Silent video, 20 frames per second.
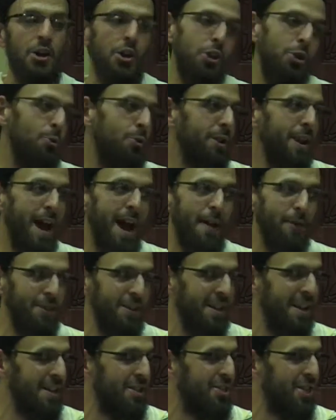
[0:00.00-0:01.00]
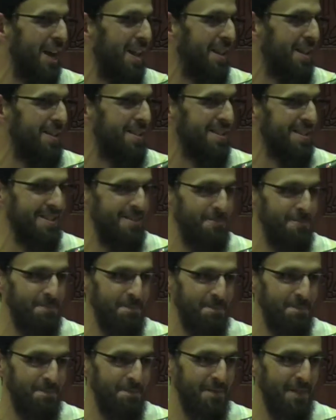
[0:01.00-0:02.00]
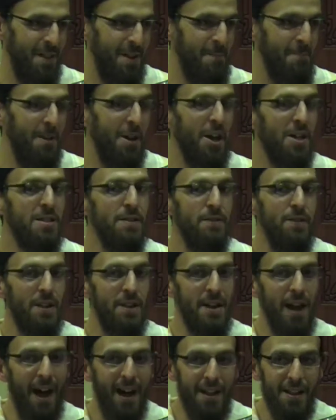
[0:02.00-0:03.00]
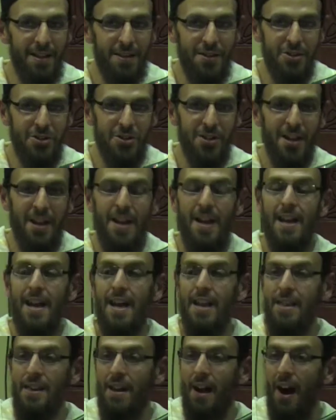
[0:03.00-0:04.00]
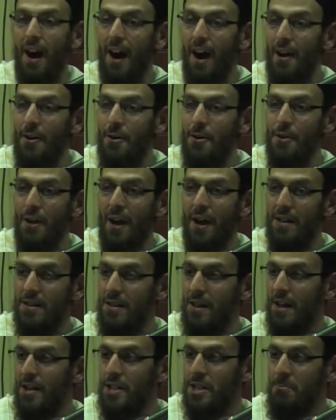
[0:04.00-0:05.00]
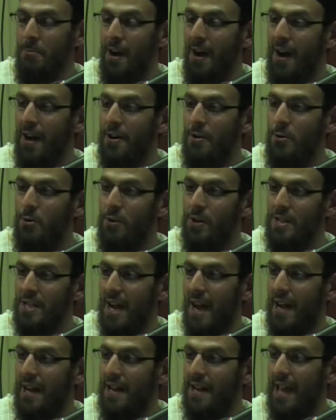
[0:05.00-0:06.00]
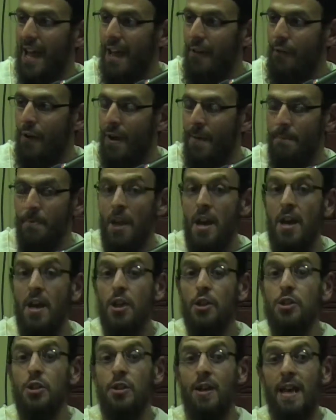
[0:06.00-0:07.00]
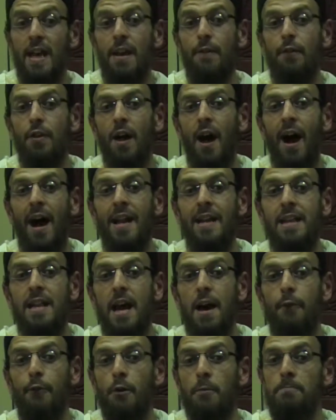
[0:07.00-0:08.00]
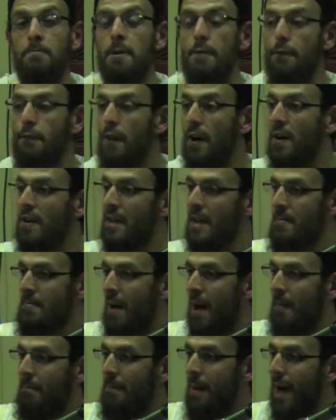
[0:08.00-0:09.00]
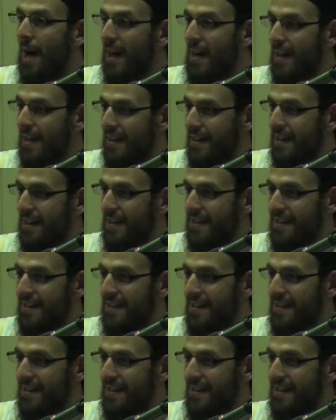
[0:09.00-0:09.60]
you would have to get jealous because of the knowledge and the honor that Allah subhanahu wa ta'ala gave him. So the evil eye never befell Imam Malik.